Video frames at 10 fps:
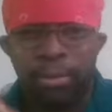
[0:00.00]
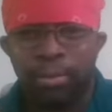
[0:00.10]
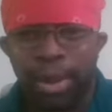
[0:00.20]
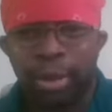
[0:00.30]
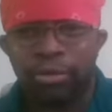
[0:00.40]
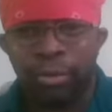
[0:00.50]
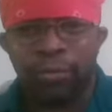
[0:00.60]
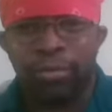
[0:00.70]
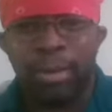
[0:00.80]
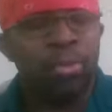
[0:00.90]
black
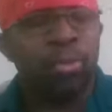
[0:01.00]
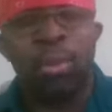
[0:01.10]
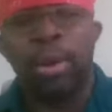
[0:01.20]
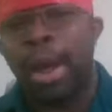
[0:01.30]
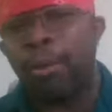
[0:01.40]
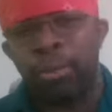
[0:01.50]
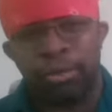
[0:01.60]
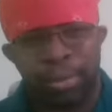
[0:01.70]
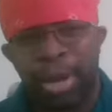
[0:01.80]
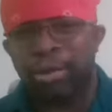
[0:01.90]
servicemen, were not
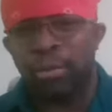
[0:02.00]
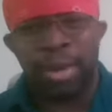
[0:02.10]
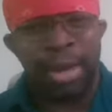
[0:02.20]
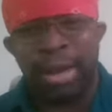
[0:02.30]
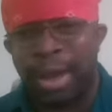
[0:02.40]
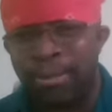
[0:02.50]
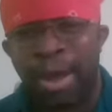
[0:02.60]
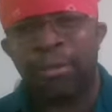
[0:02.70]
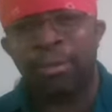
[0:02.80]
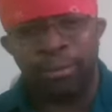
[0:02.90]
respected when they came
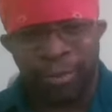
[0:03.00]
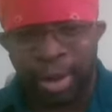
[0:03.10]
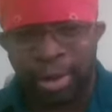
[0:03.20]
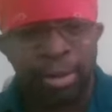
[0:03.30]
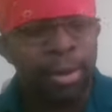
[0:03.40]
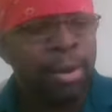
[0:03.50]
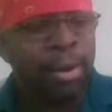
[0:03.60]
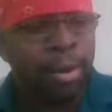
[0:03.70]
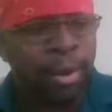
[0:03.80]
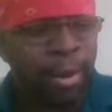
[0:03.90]
back from fighting
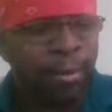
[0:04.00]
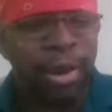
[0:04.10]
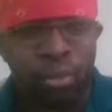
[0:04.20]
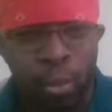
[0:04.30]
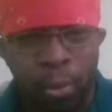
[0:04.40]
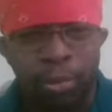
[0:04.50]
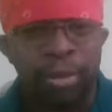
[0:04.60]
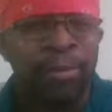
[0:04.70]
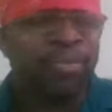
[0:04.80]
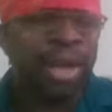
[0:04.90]
in wars,
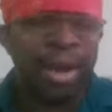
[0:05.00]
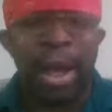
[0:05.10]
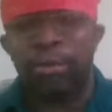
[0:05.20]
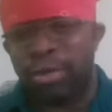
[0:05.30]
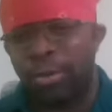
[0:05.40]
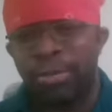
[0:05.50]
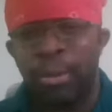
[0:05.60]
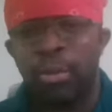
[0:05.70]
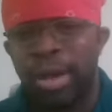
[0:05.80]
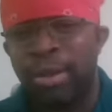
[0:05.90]
and how some of
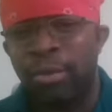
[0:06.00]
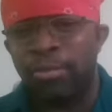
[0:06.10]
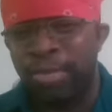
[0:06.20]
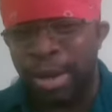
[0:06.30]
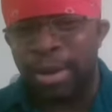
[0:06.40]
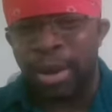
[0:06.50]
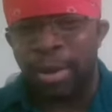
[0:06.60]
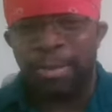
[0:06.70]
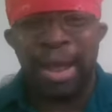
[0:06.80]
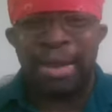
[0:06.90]
them were even beaten
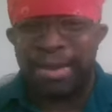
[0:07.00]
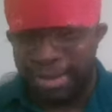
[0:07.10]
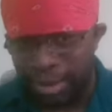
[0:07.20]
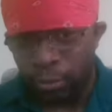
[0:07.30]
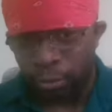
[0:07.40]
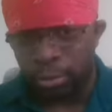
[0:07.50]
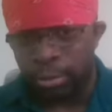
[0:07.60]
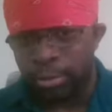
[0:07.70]
up and killed.